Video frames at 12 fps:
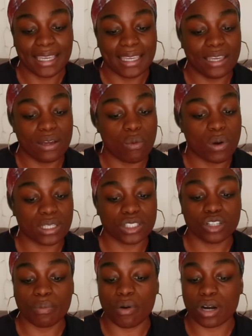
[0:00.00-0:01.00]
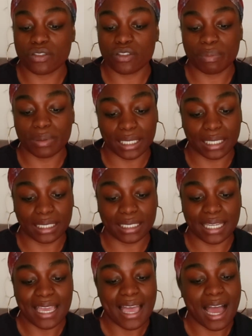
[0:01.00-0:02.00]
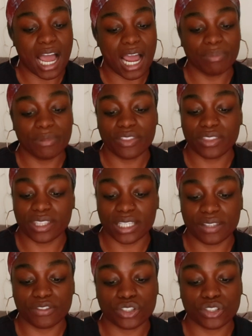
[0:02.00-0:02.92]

It wasn't a part of the plan. I'm the thief,